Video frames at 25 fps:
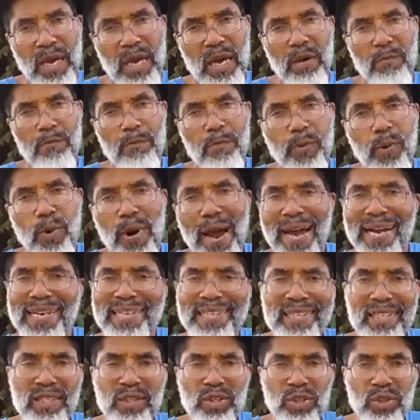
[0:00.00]
and
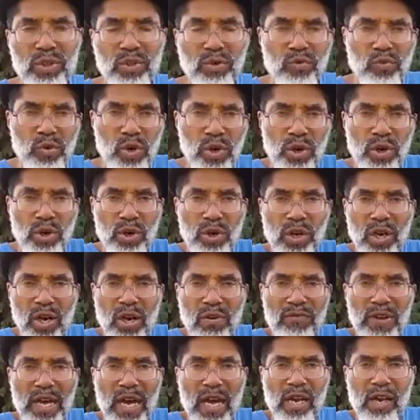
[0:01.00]
practiced the word
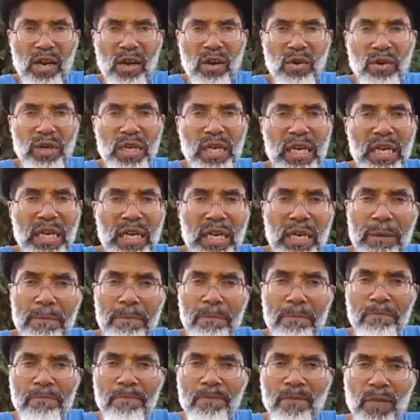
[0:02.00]
of
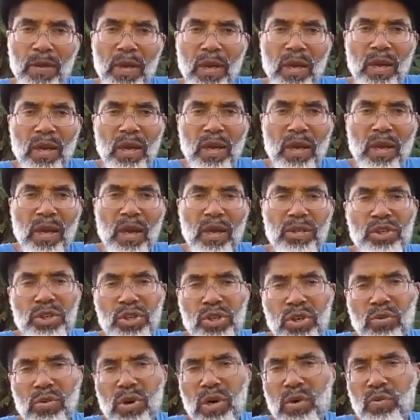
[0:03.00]
Elohim,
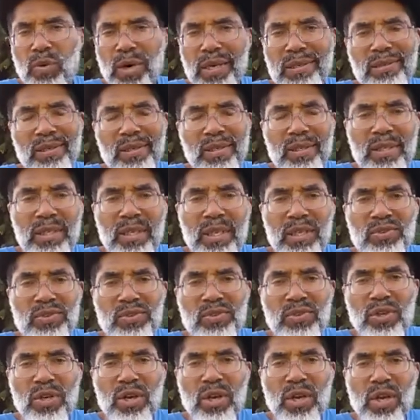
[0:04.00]
Yahshua wasn't
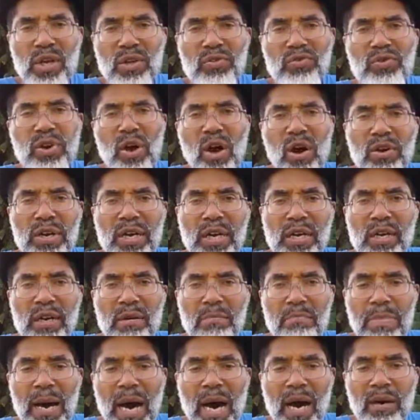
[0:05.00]
just talking
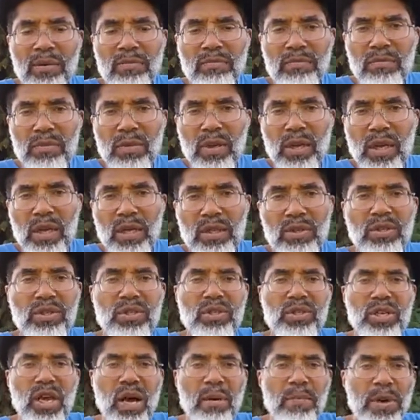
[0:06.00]
about
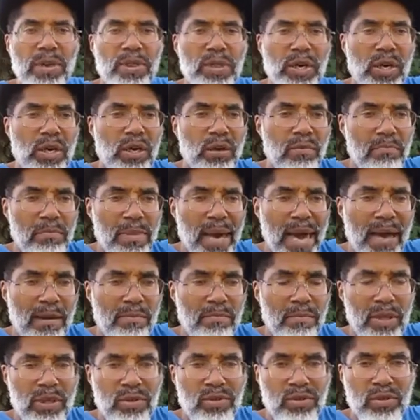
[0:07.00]
some of the
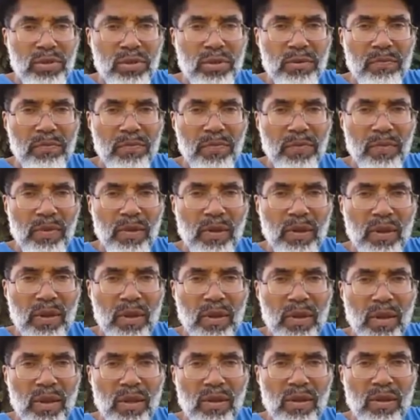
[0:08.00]
commandments
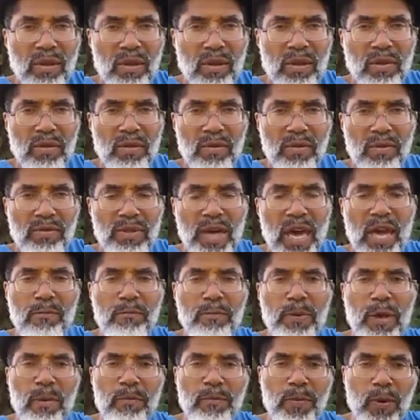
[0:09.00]
that
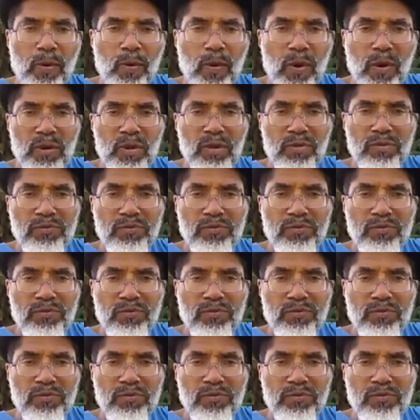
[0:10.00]
people were to